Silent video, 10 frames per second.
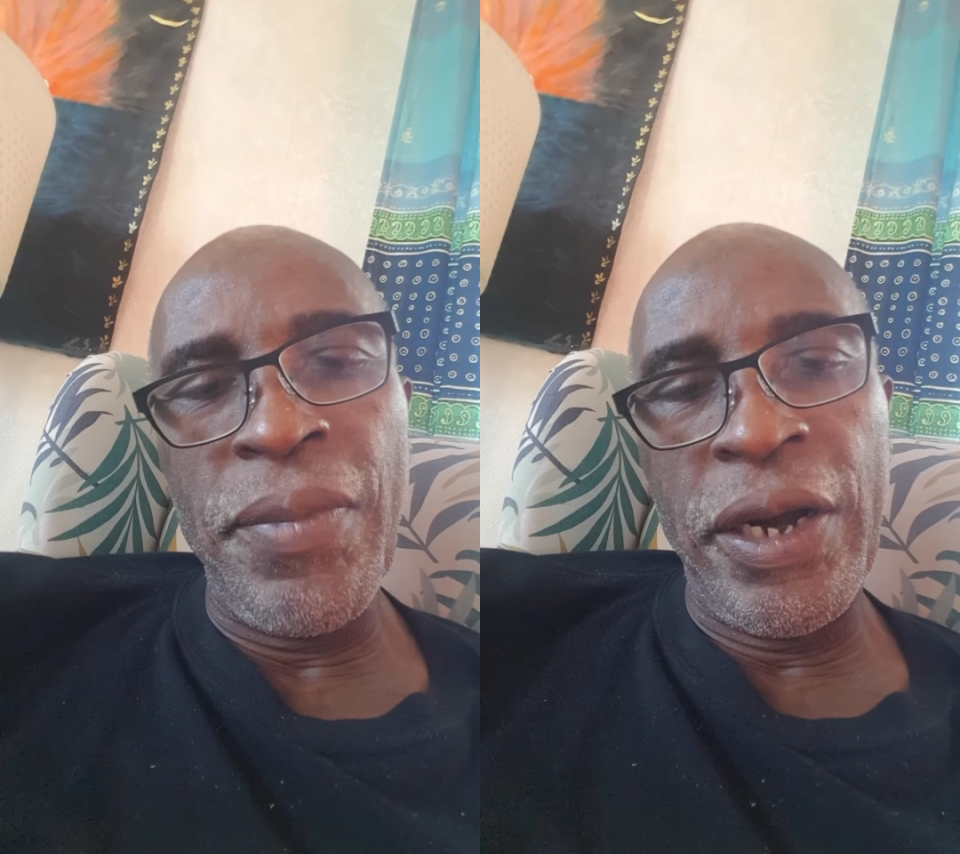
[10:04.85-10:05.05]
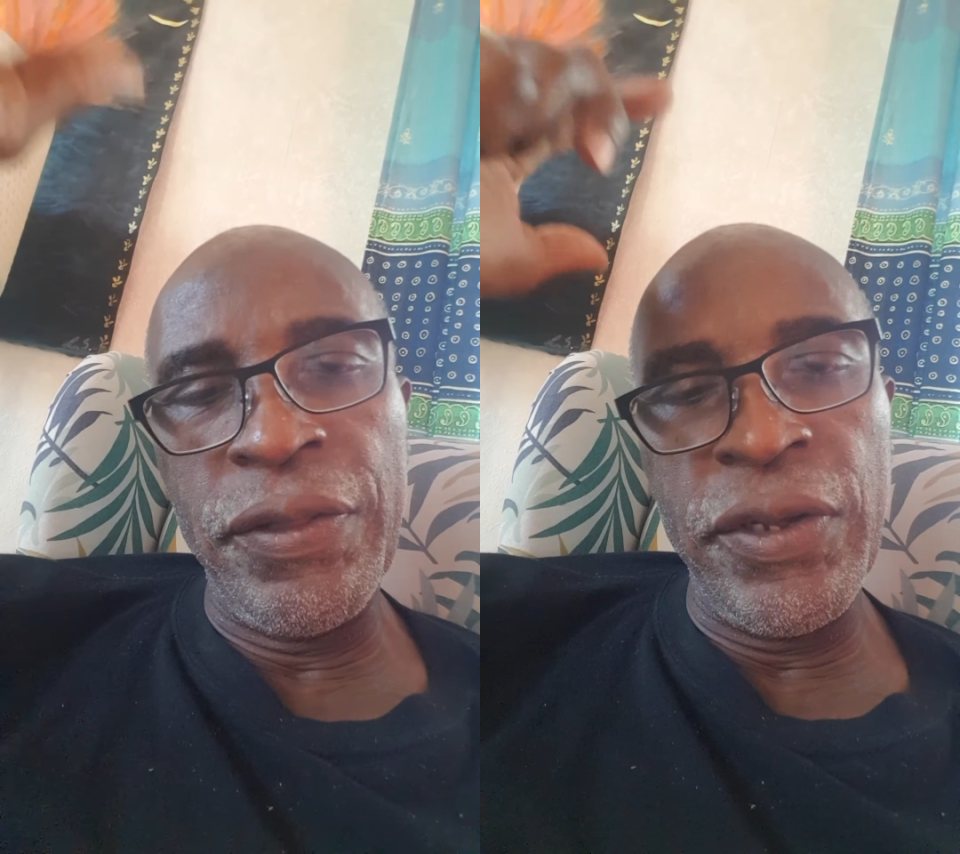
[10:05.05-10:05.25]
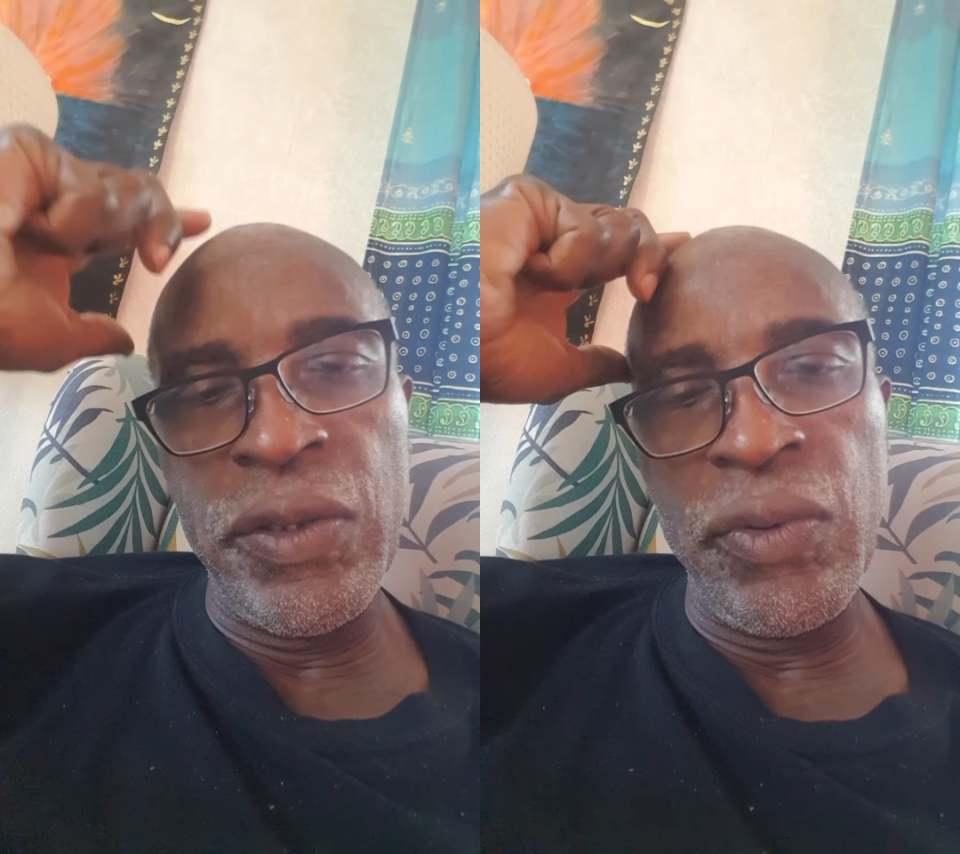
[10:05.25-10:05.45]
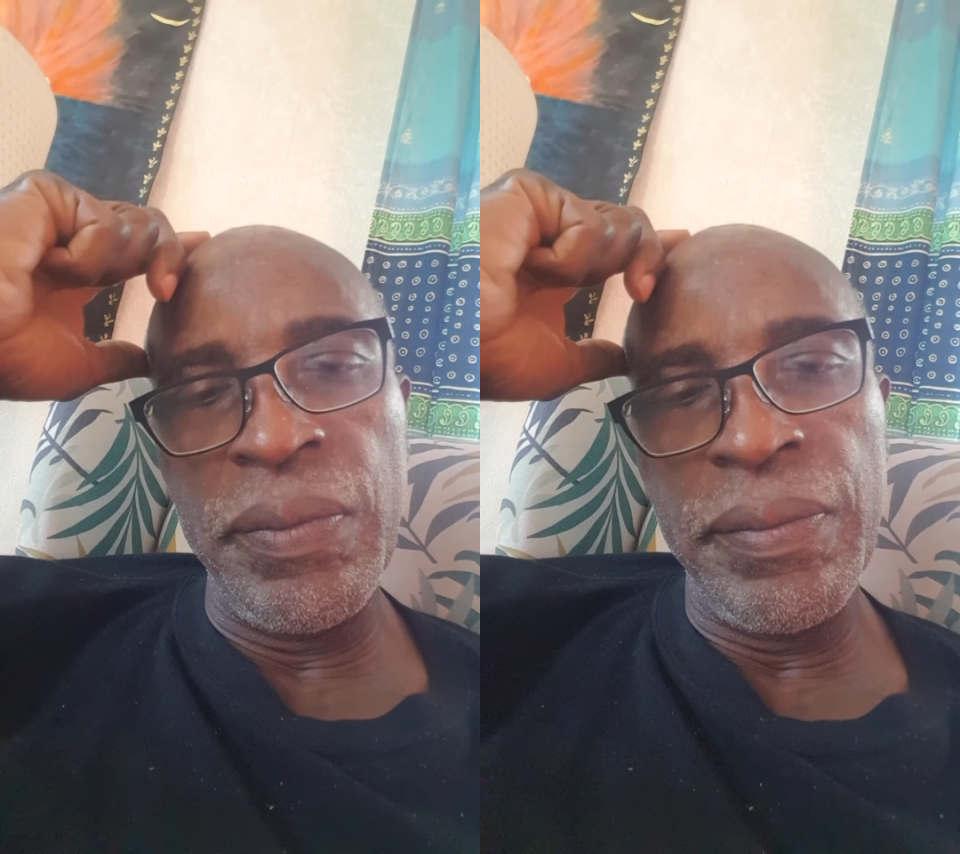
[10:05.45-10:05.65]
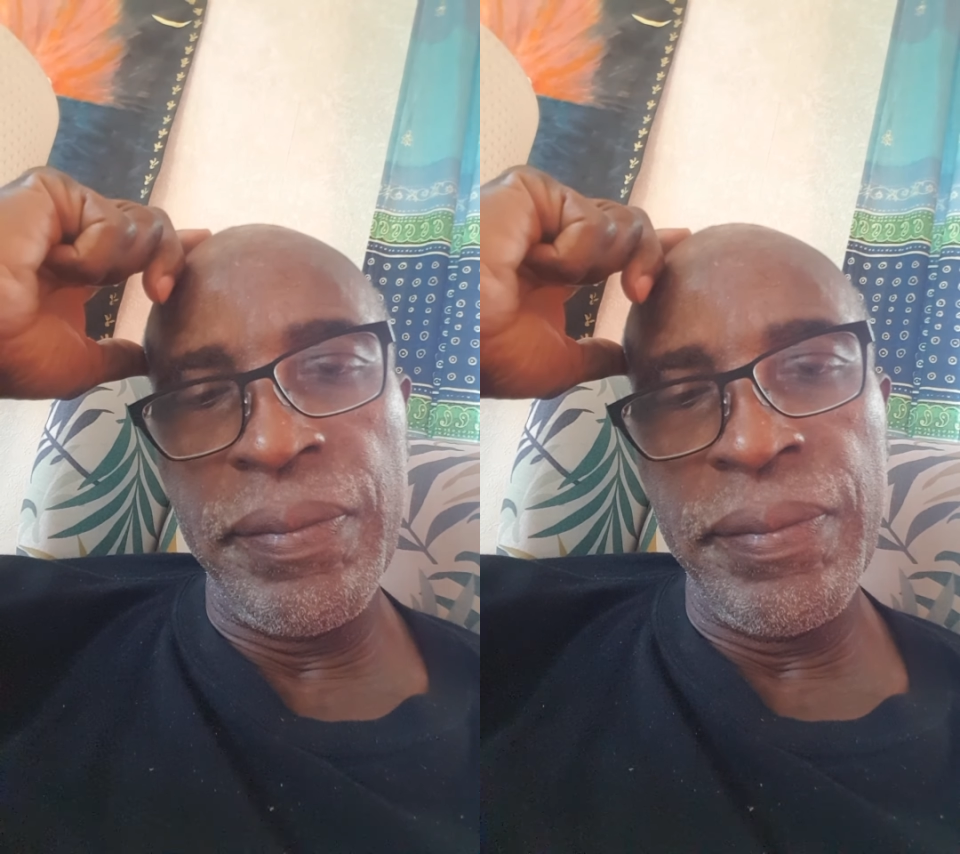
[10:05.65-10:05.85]
Marley said to him
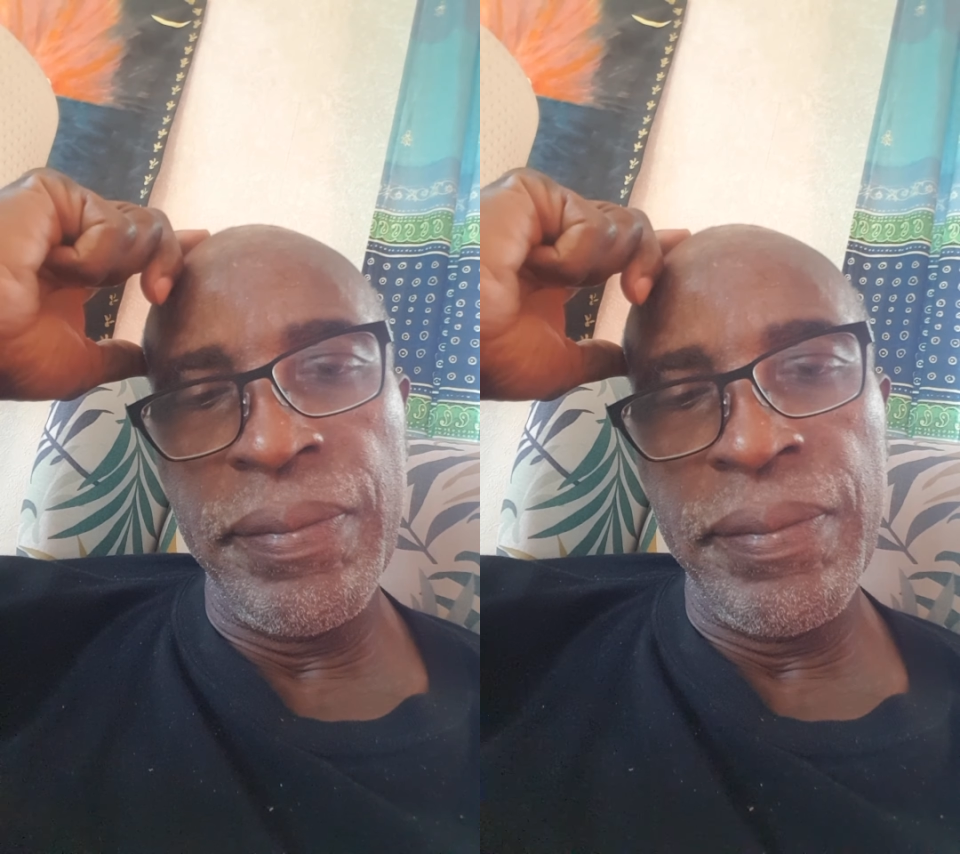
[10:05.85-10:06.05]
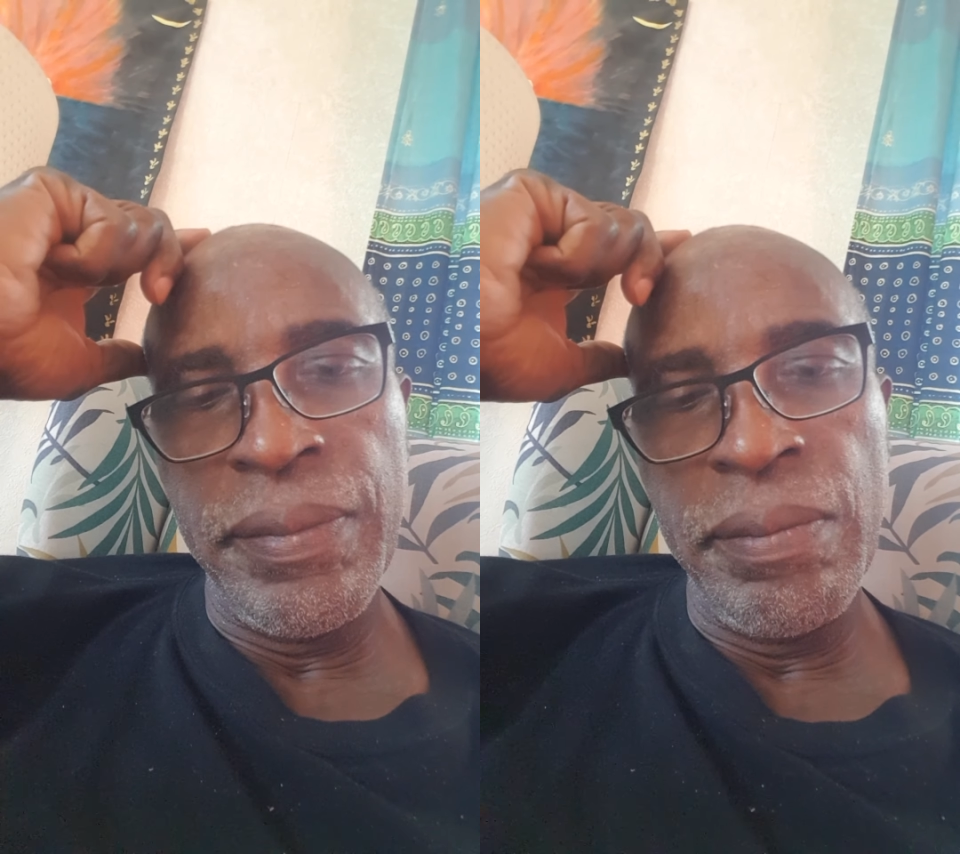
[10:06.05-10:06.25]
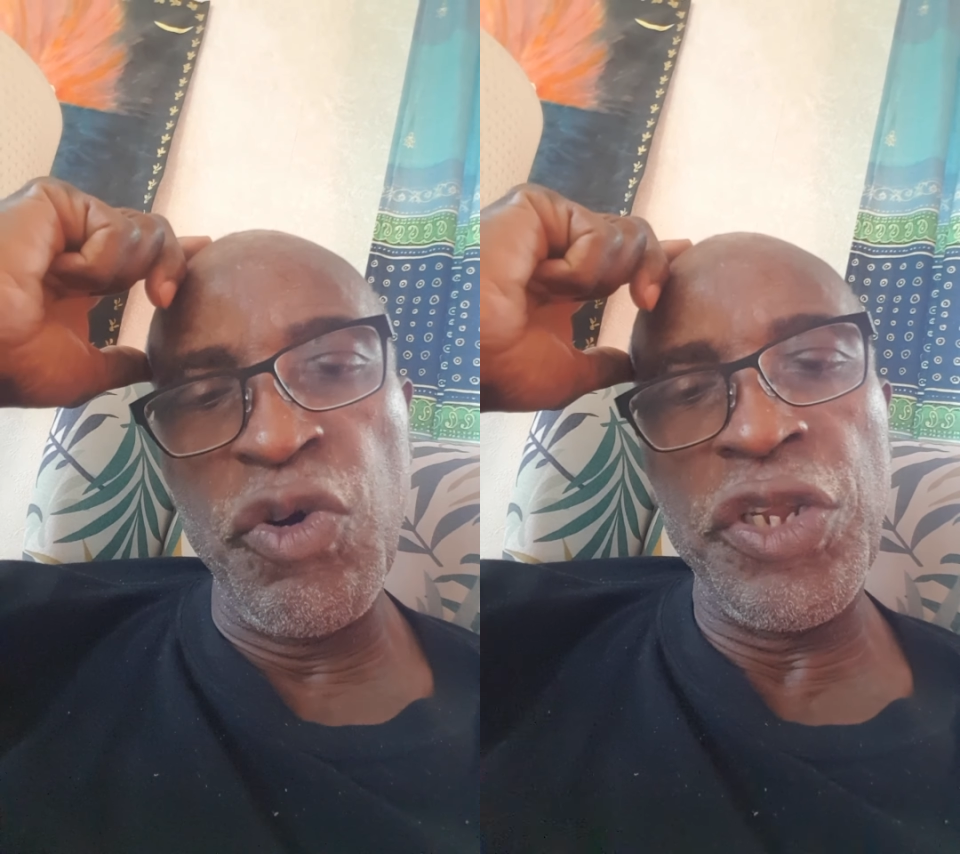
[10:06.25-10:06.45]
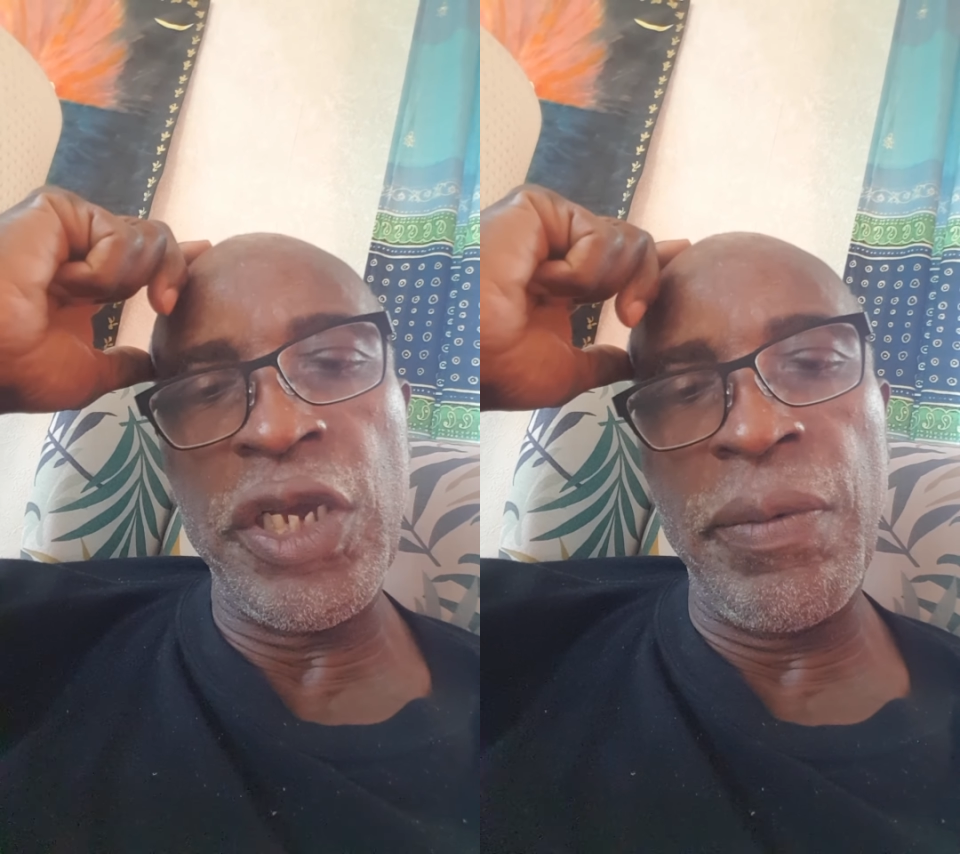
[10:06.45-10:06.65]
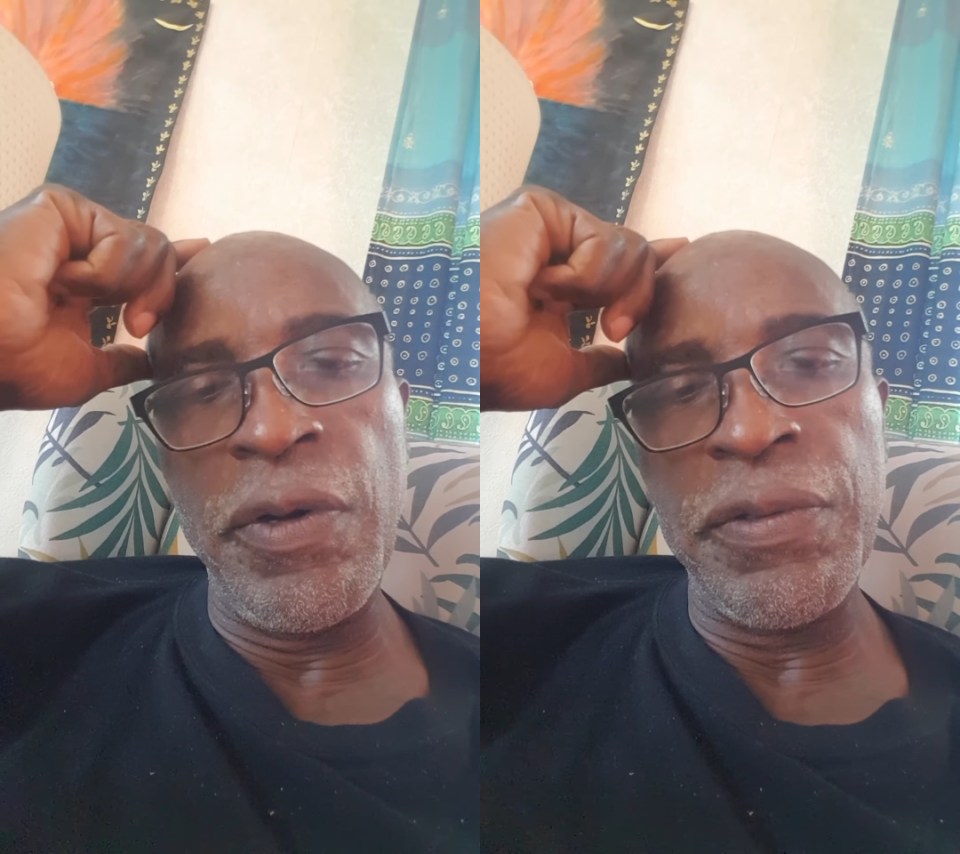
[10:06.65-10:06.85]
about
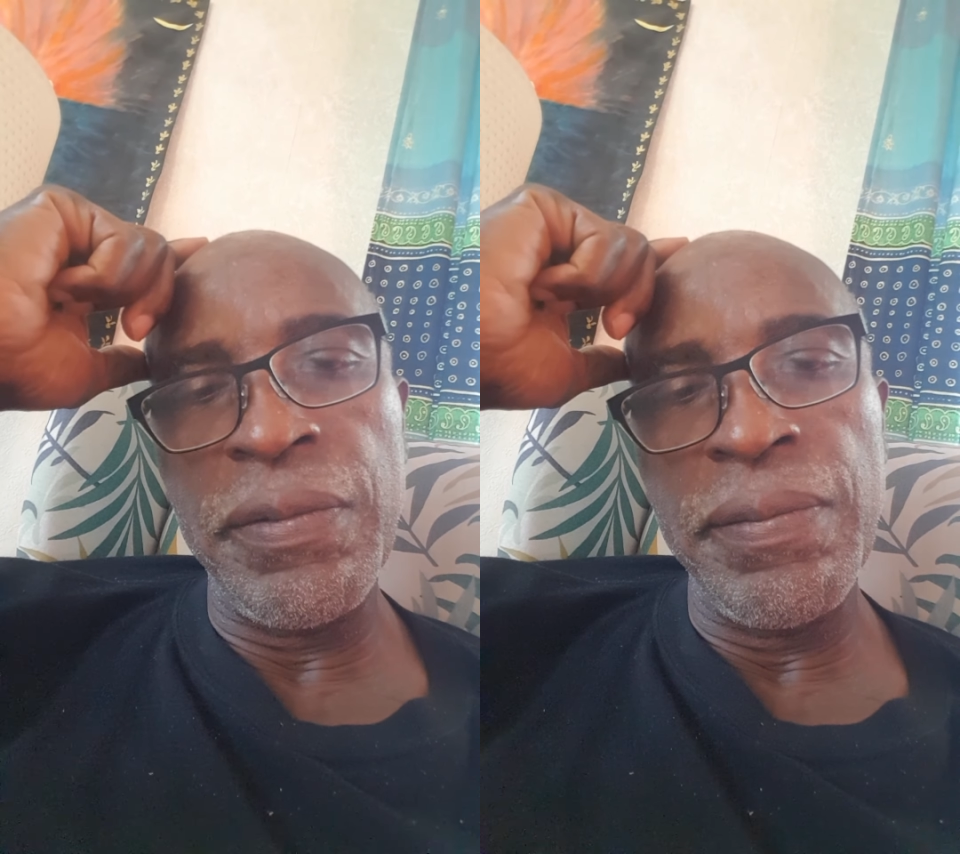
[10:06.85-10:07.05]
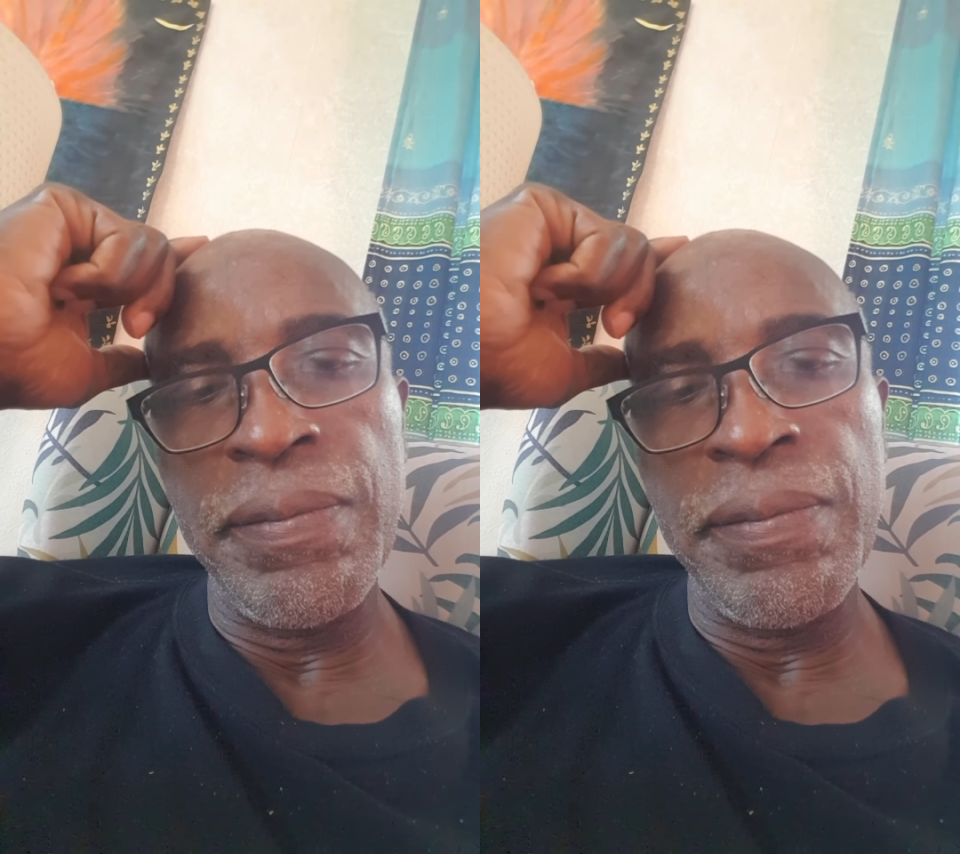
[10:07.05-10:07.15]
Eek-A-Mouse.